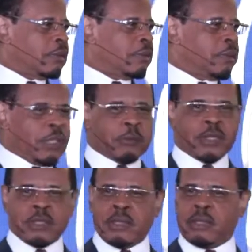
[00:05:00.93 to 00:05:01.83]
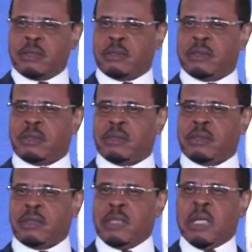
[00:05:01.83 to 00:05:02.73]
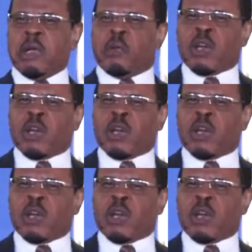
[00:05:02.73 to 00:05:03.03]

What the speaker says: Please be seated. What